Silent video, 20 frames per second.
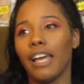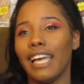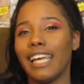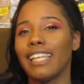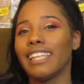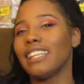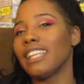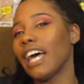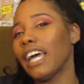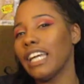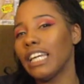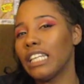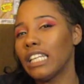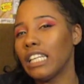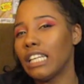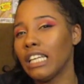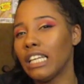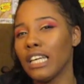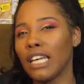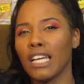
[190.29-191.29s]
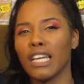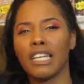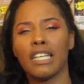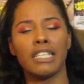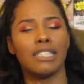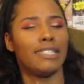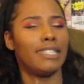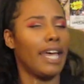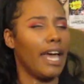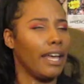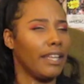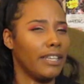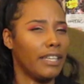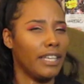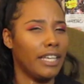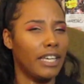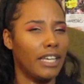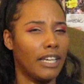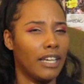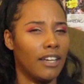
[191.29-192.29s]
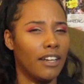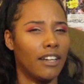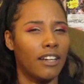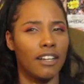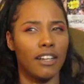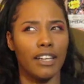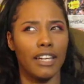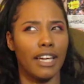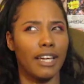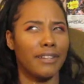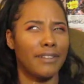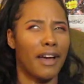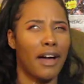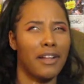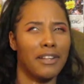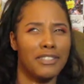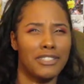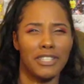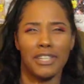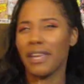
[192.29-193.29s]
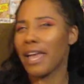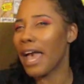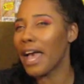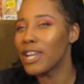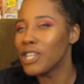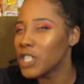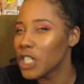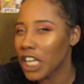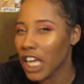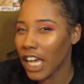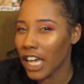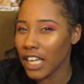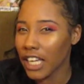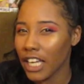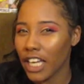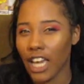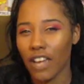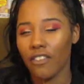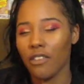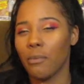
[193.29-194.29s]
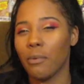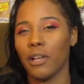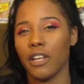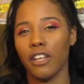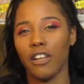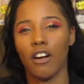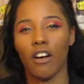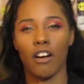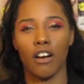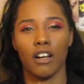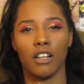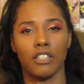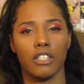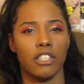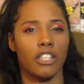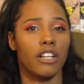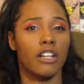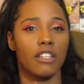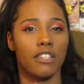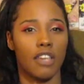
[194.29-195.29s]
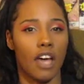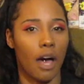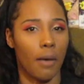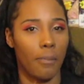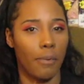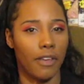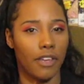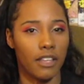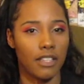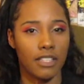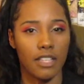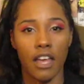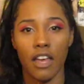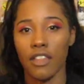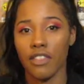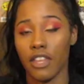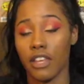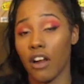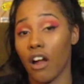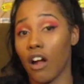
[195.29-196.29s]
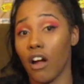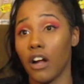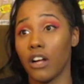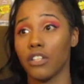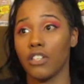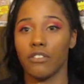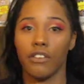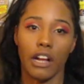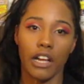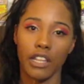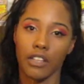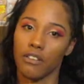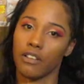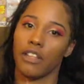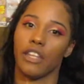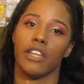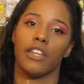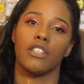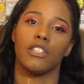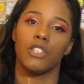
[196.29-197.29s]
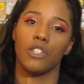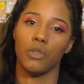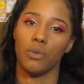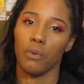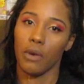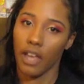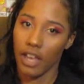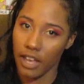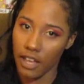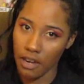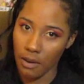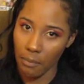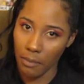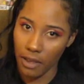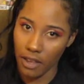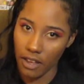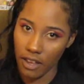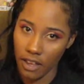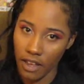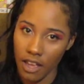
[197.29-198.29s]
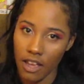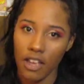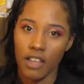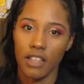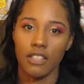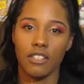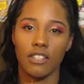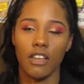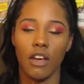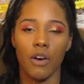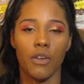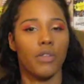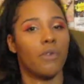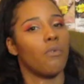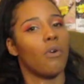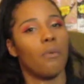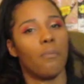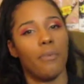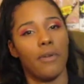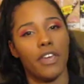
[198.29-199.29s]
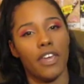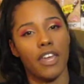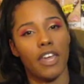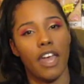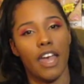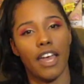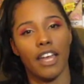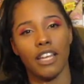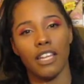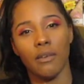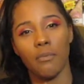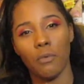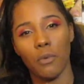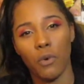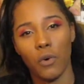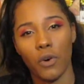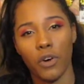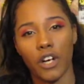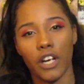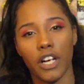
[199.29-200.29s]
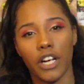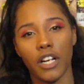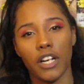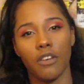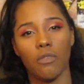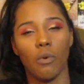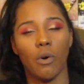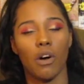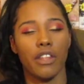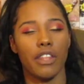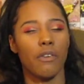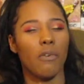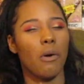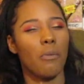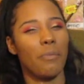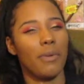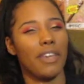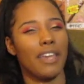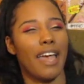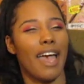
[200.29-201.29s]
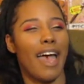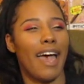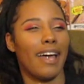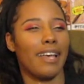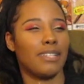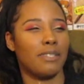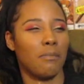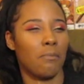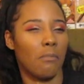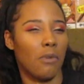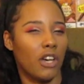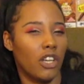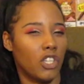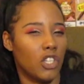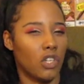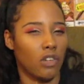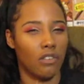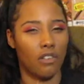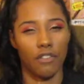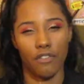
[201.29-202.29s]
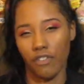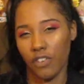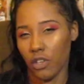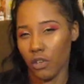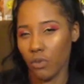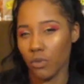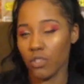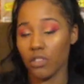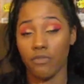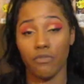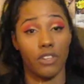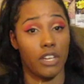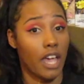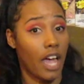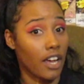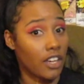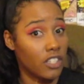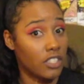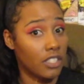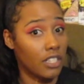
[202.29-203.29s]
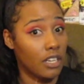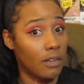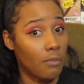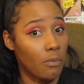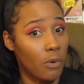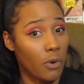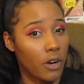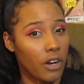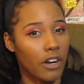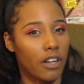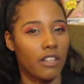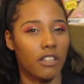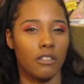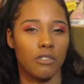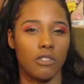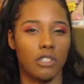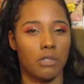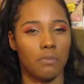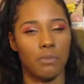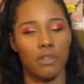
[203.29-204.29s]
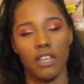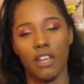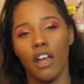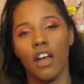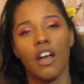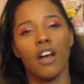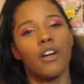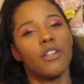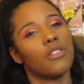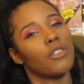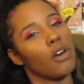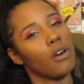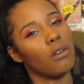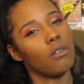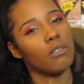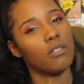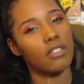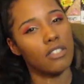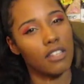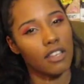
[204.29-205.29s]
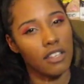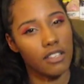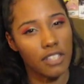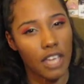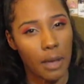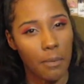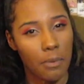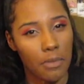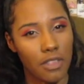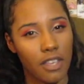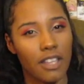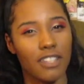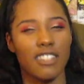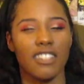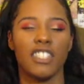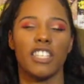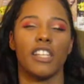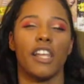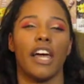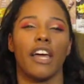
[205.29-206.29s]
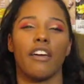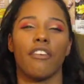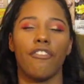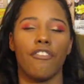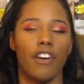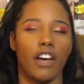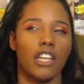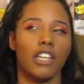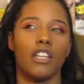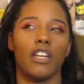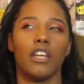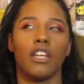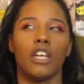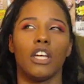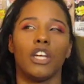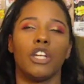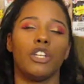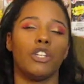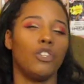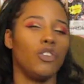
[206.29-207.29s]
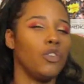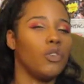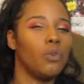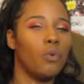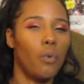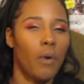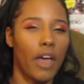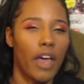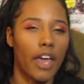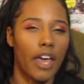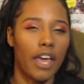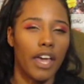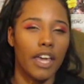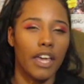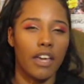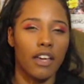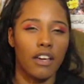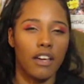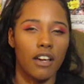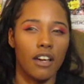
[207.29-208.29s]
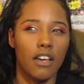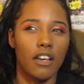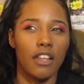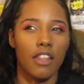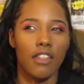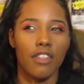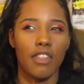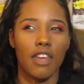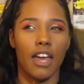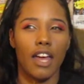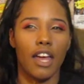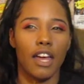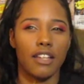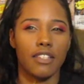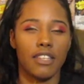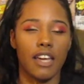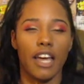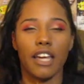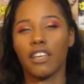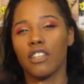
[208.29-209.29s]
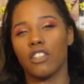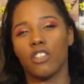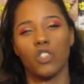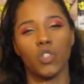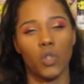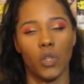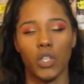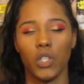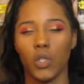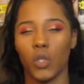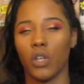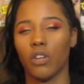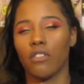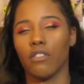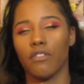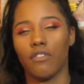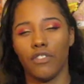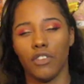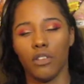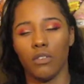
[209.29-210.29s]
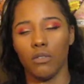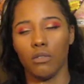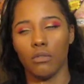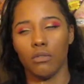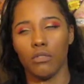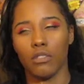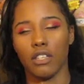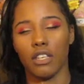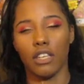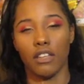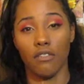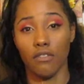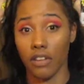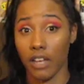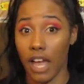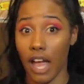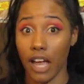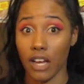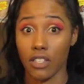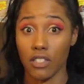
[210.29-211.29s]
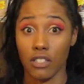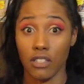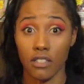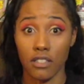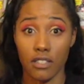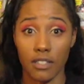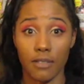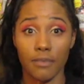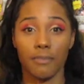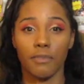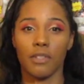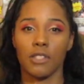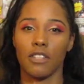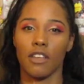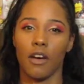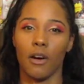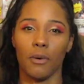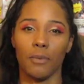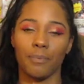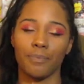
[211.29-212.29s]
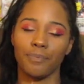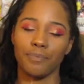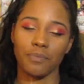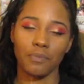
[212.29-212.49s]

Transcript: enlightening, telling, acknowledging, educating everybody on certain topics that are directly related to anime. So there won't be any more, well, there won't be as much reviews and reactions anymore. It'll just be those type of things until I can find a new way that I can enjoy doing reviews and reactions. So